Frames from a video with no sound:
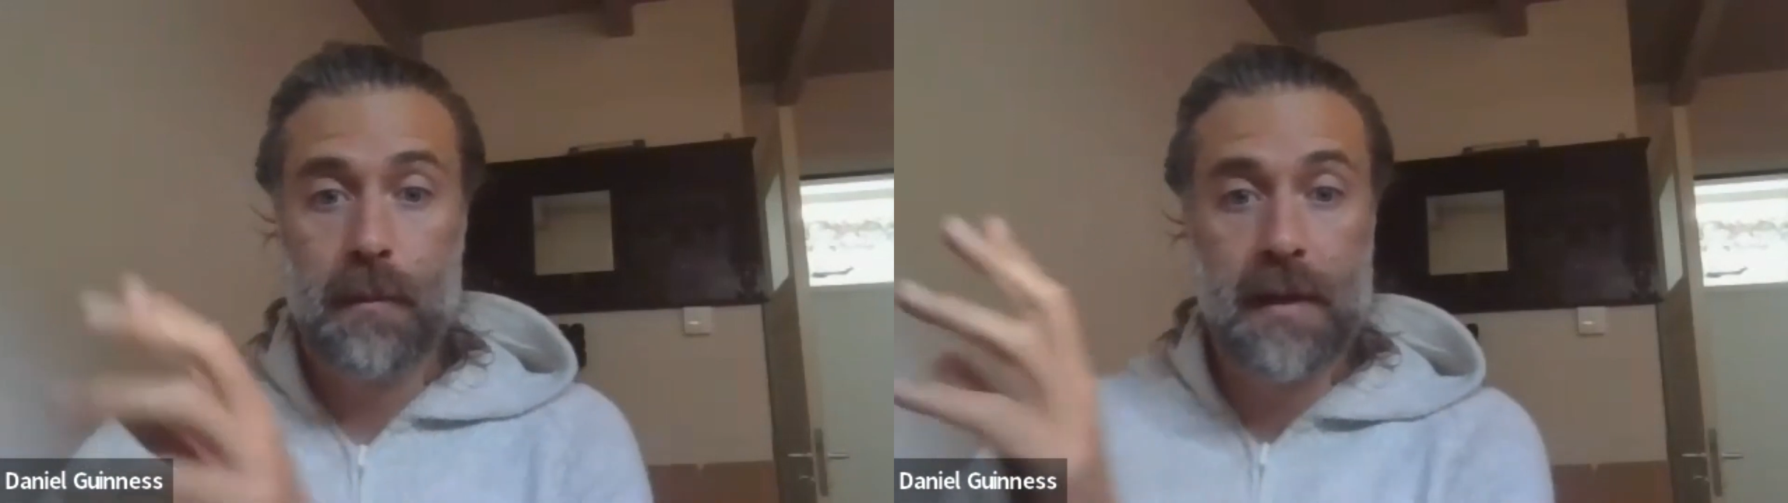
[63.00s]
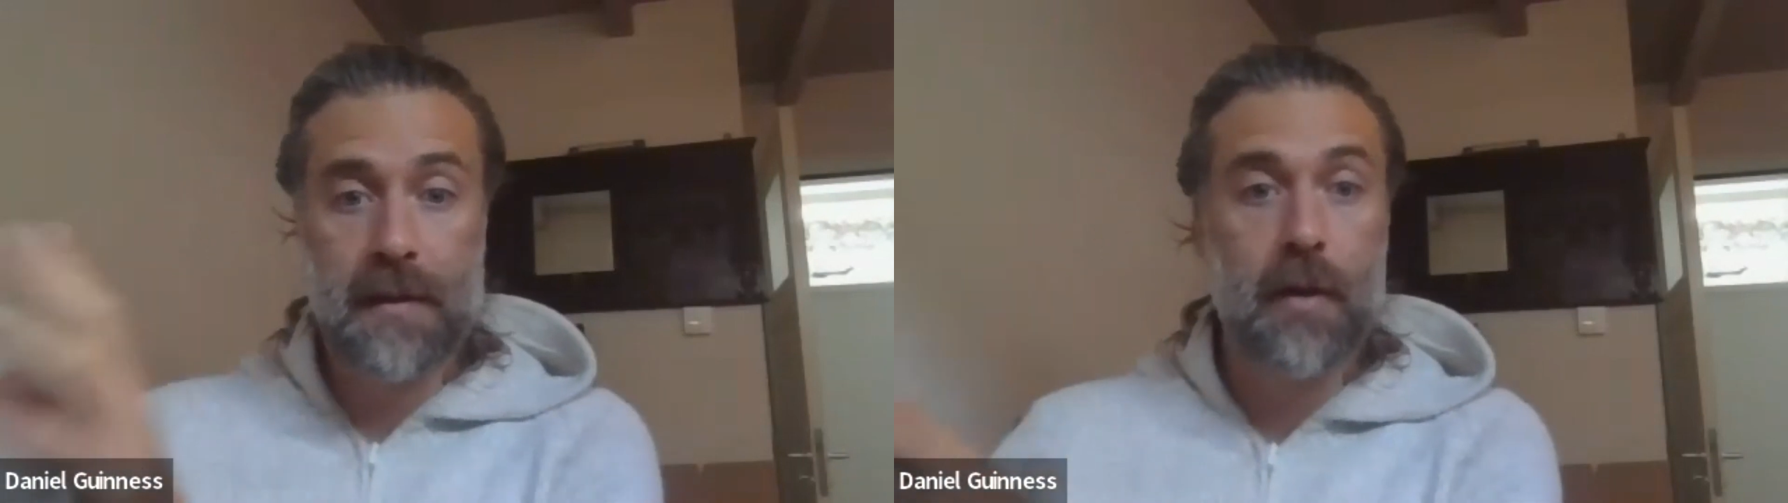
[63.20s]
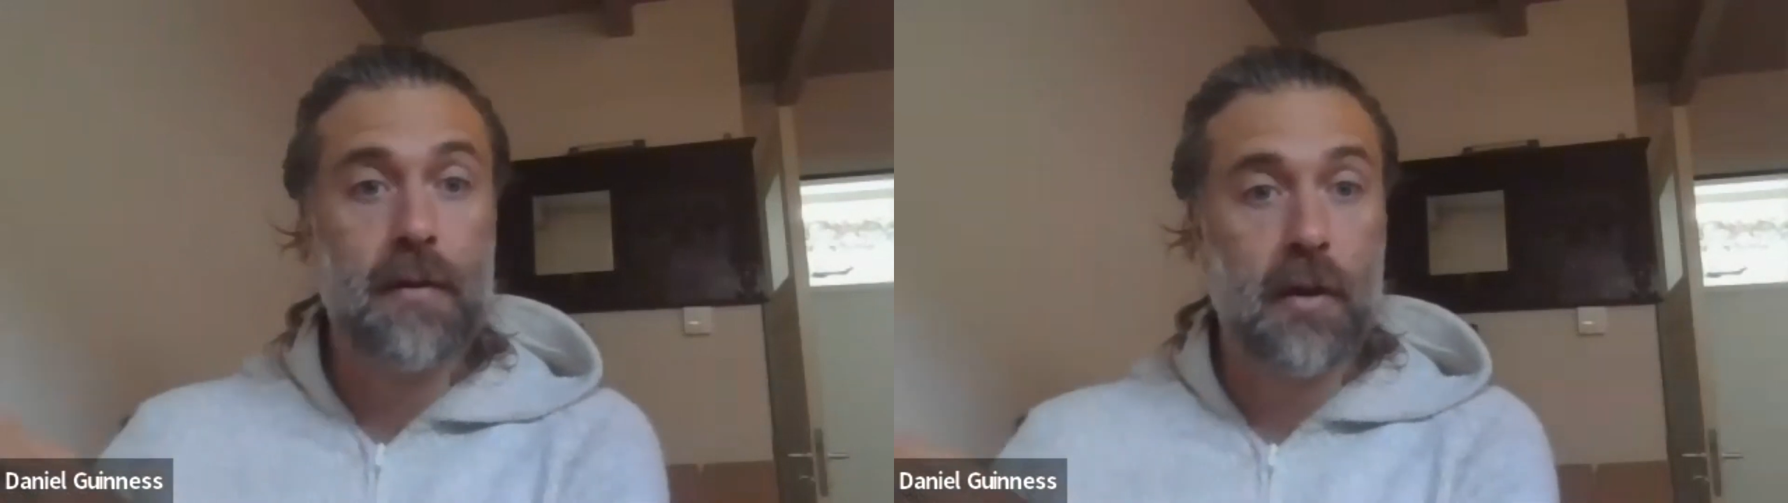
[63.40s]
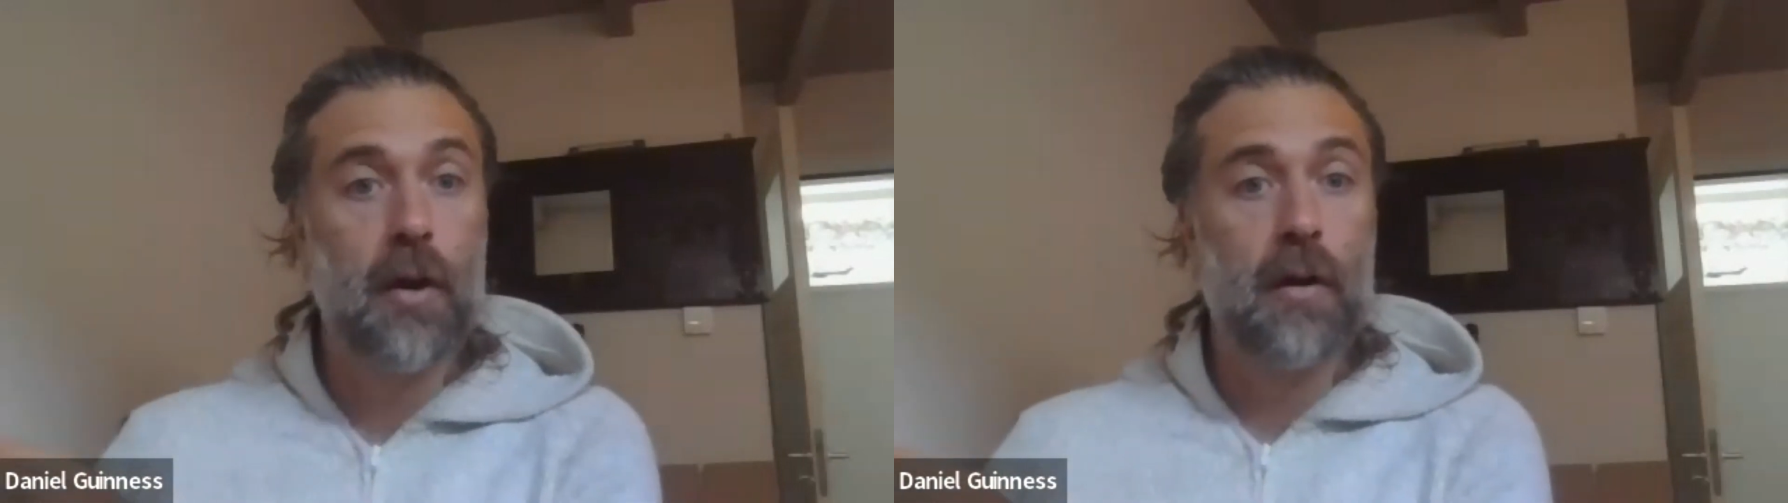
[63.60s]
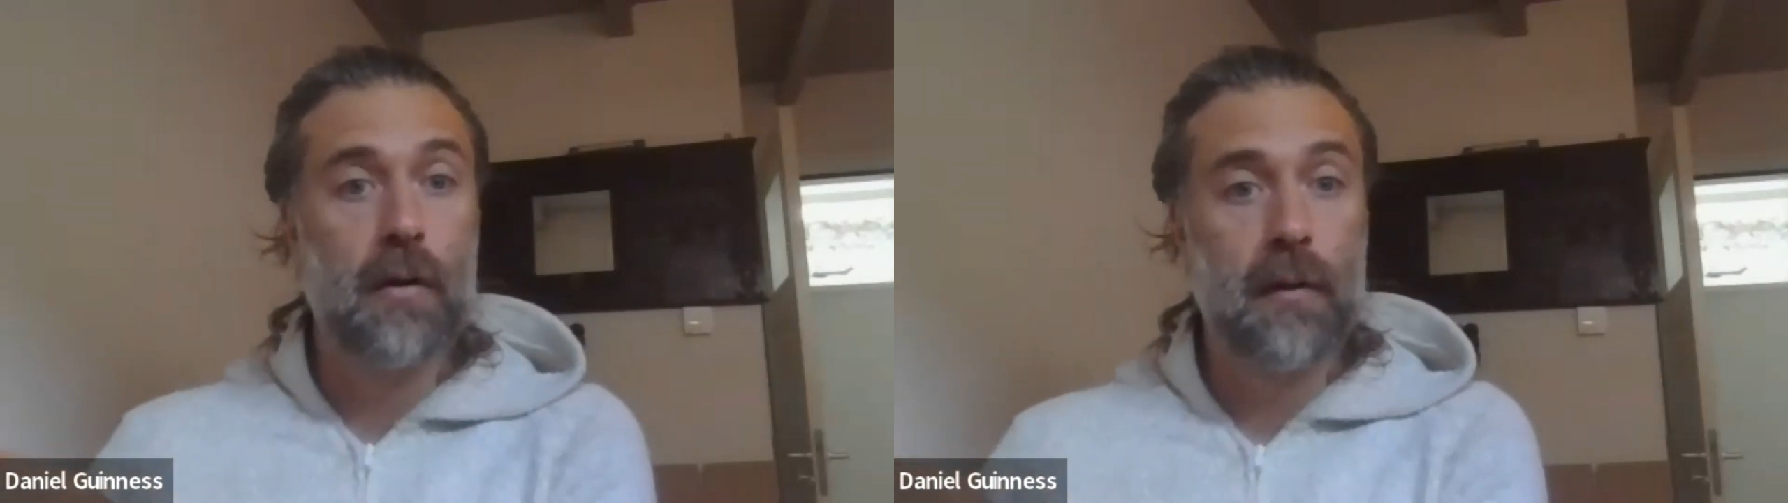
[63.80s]
is those
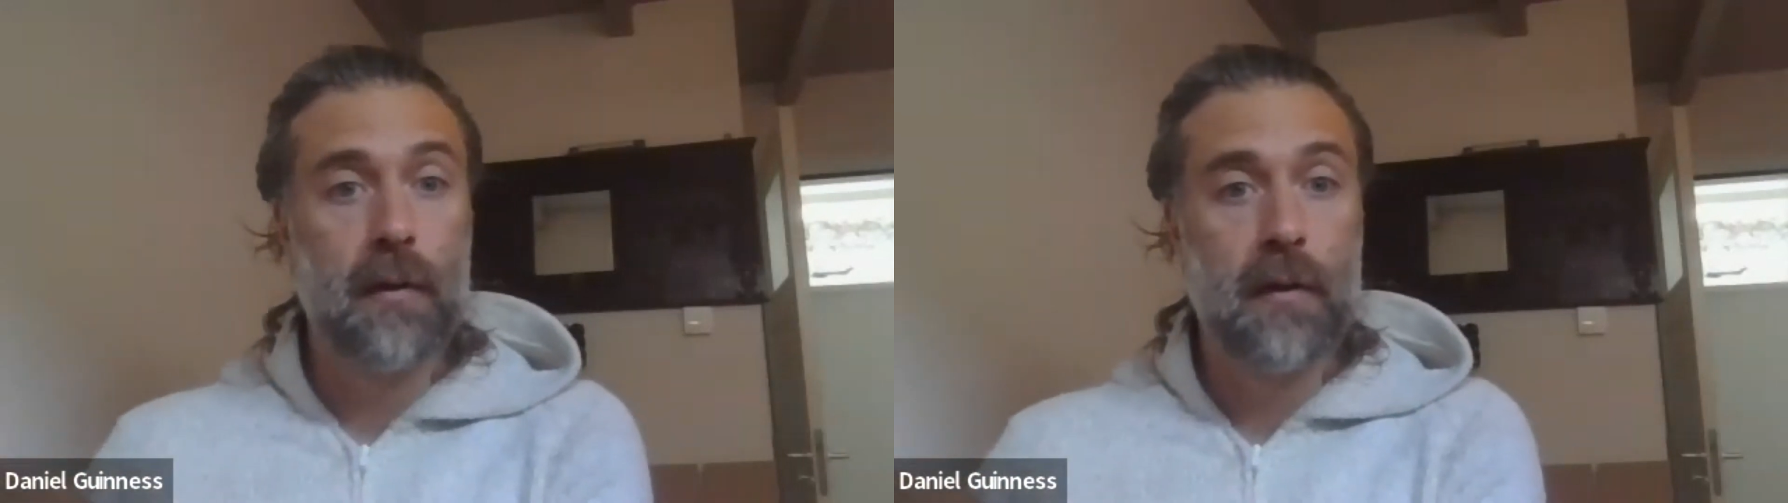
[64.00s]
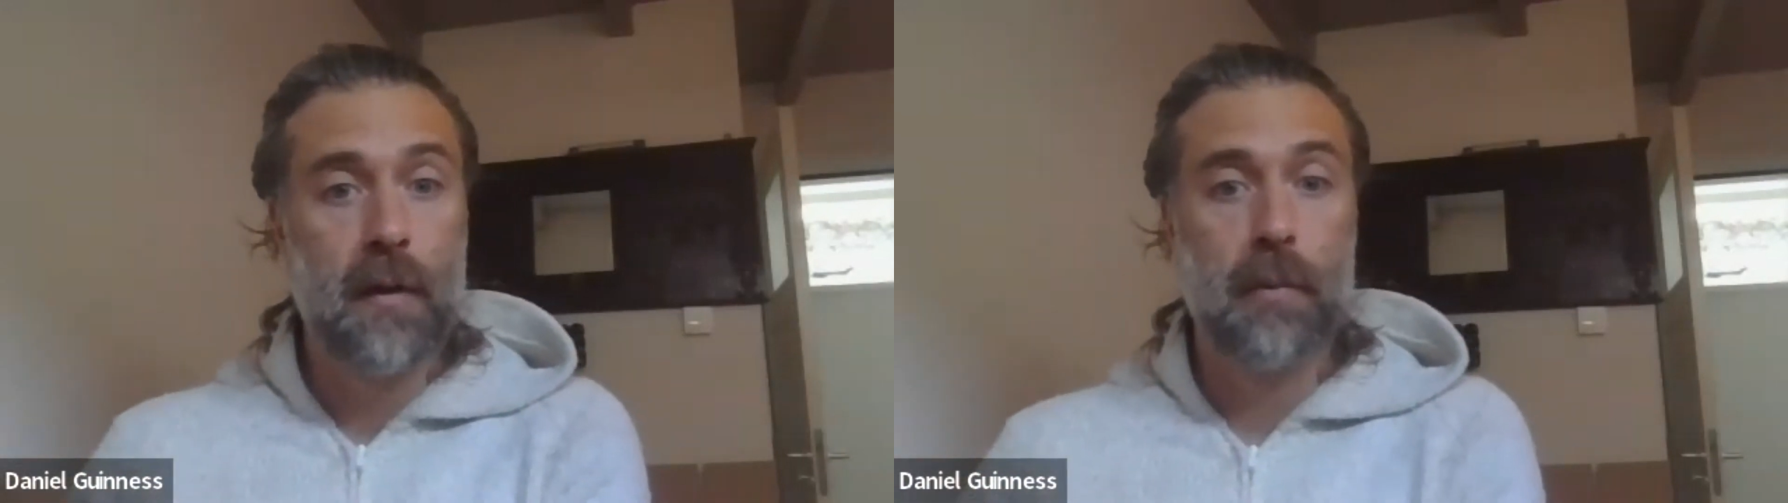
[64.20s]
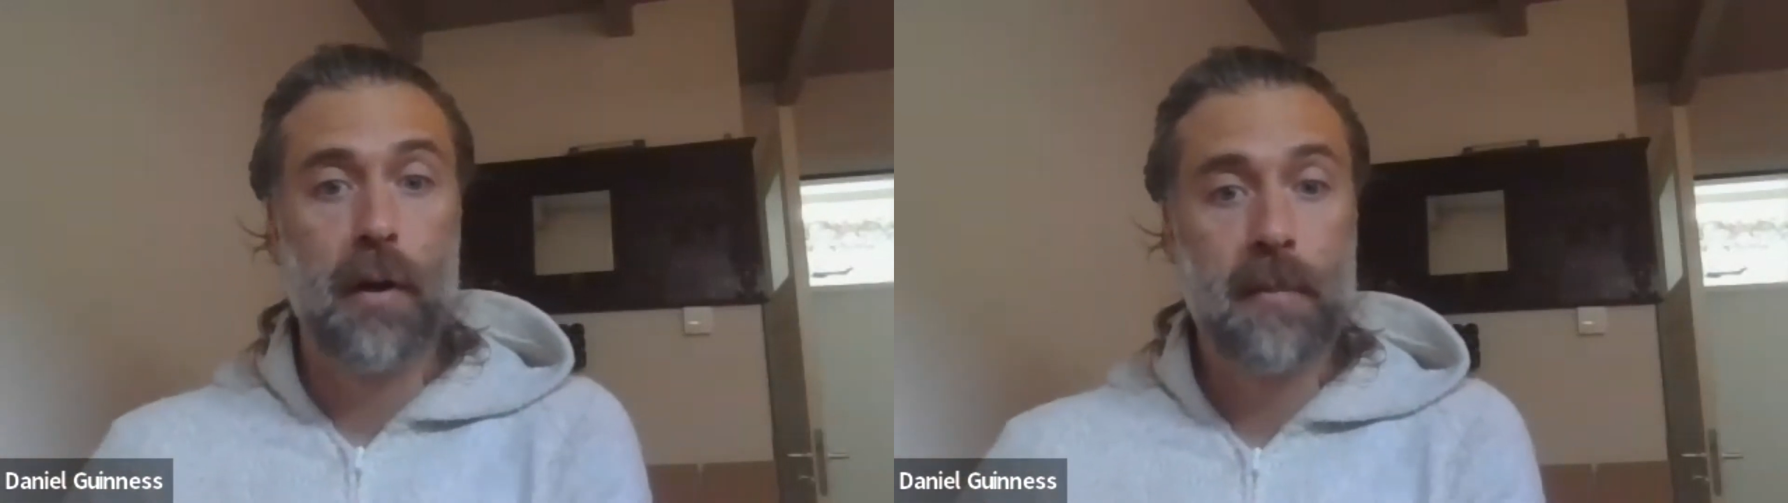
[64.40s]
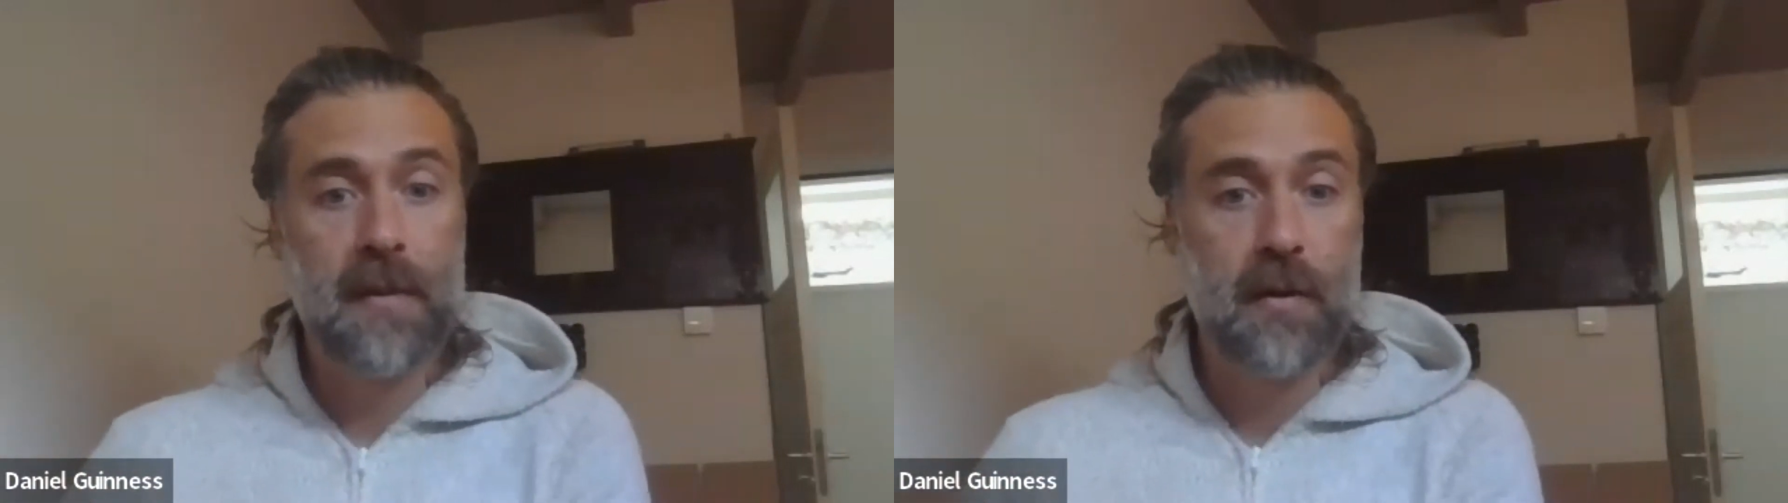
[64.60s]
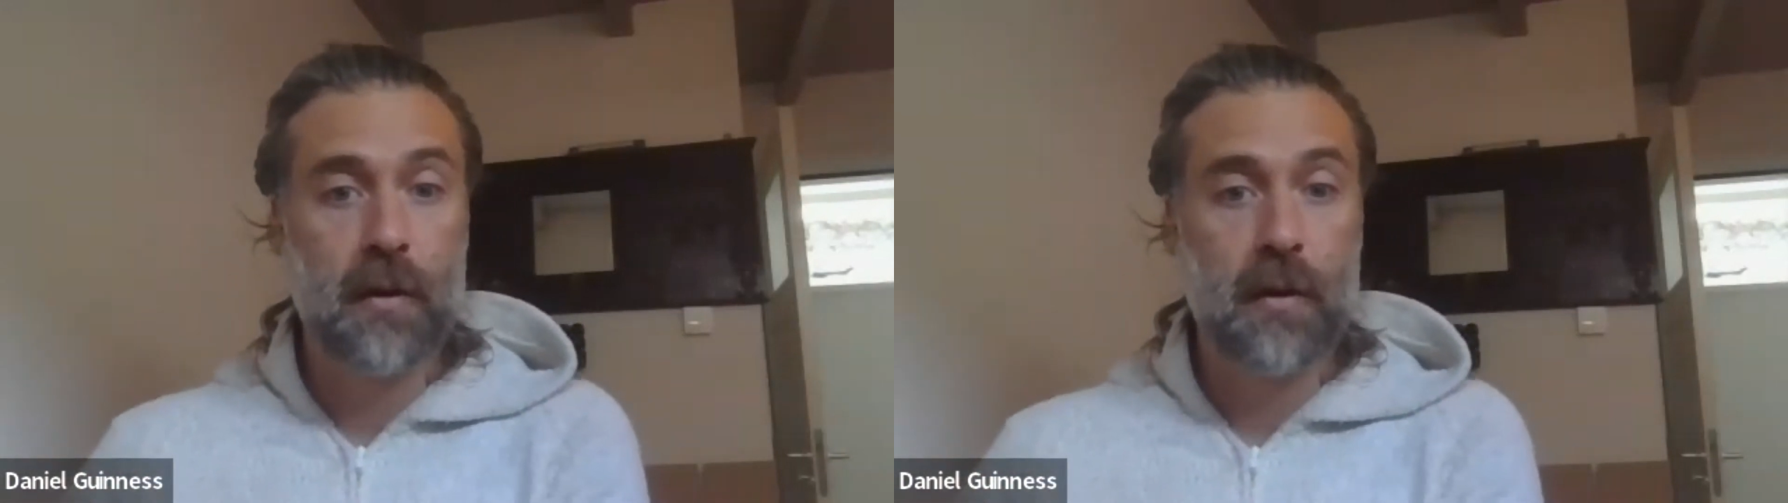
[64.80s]
girls. The problem is